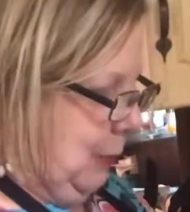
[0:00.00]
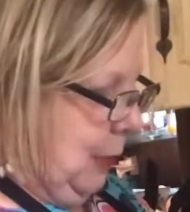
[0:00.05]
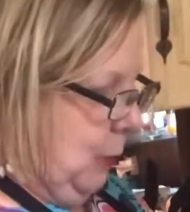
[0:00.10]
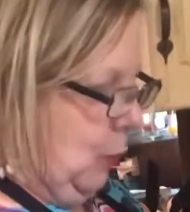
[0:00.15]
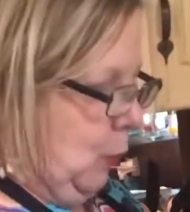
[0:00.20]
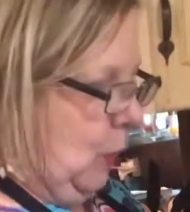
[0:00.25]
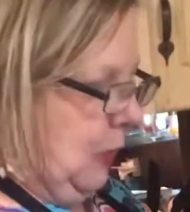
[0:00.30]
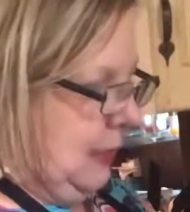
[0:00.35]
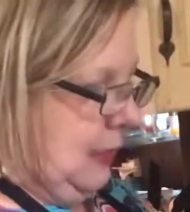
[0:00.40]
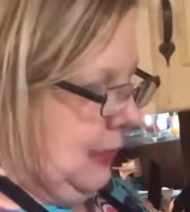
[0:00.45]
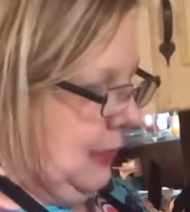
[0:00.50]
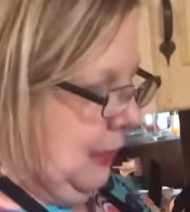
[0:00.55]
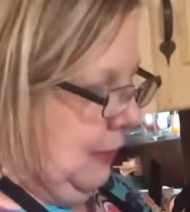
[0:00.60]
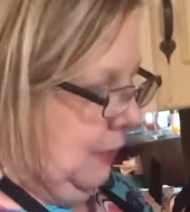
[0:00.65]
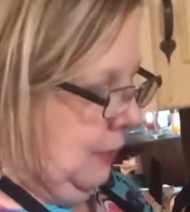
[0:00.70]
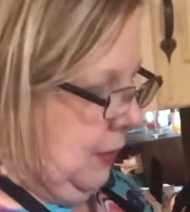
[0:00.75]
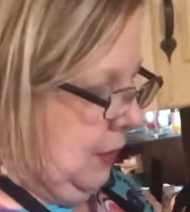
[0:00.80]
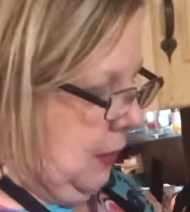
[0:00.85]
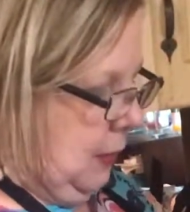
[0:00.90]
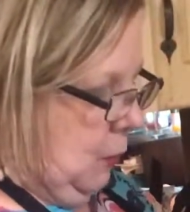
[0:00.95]
People want to see a
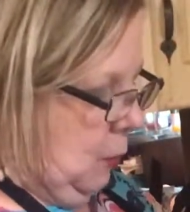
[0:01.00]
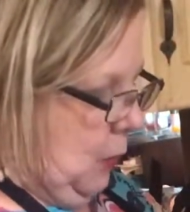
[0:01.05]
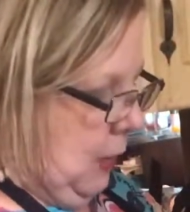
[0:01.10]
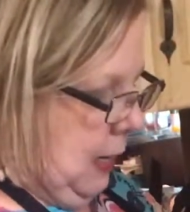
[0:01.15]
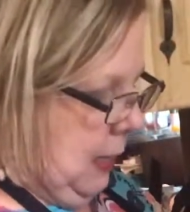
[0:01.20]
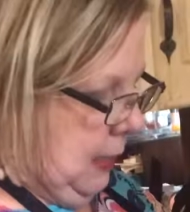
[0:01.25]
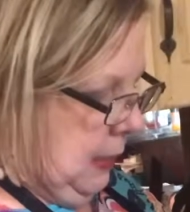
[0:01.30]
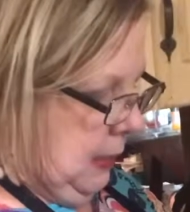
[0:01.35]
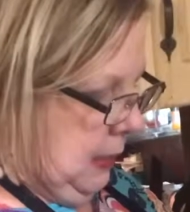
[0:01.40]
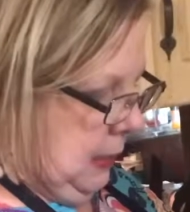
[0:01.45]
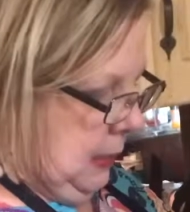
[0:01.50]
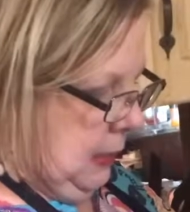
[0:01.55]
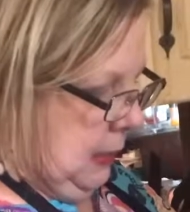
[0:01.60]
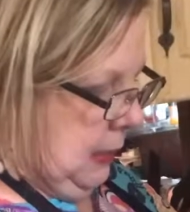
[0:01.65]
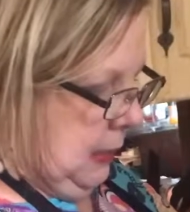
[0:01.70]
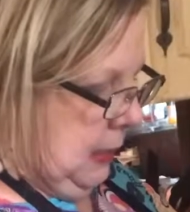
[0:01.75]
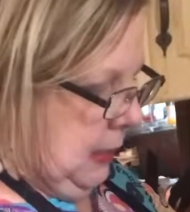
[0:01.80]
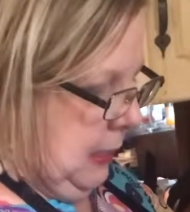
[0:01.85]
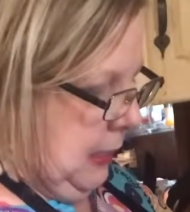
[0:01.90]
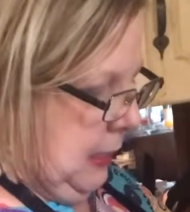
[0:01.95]
video on it
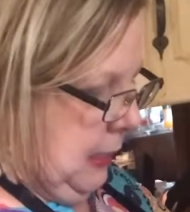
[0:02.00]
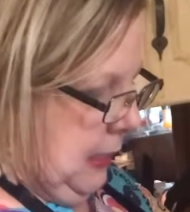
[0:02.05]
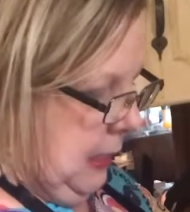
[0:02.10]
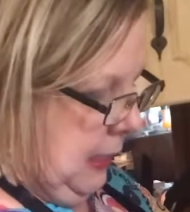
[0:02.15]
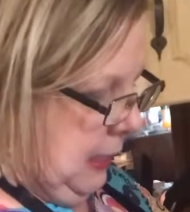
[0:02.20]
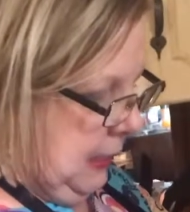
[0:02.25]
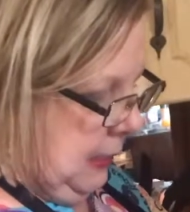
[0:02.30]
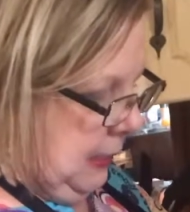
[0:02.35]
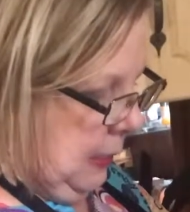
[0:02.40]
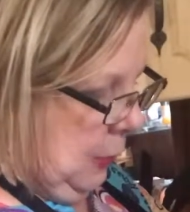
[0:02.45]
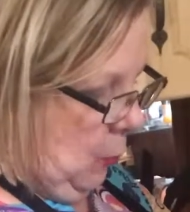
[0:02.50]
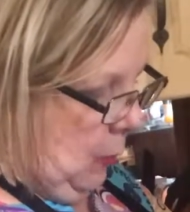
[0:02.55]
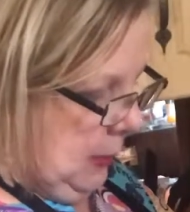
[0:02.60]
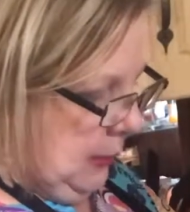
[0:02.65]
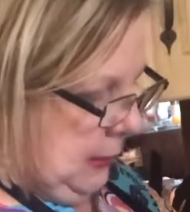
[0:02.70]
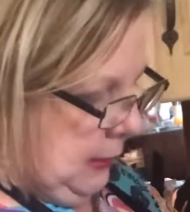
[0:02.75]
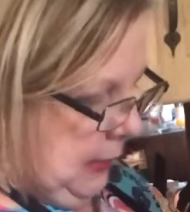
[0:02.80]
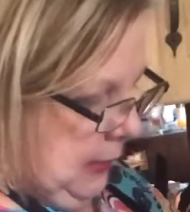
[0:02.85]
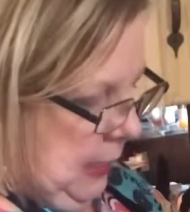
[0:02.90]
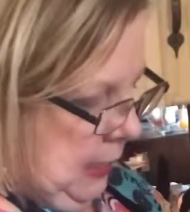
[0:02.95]
because they want
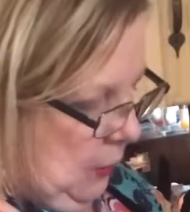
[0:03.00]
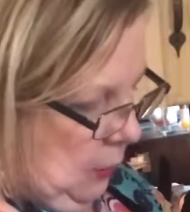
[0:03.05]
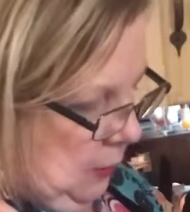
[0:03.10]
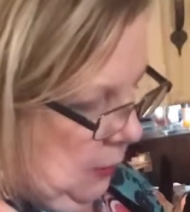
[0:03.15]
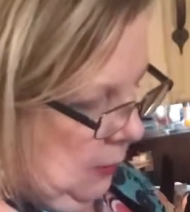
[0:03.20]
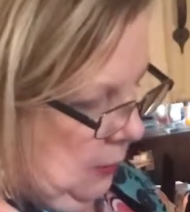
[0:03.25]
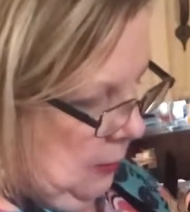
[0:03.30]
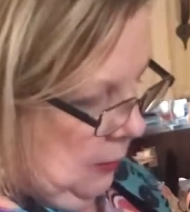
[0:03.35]
to see it.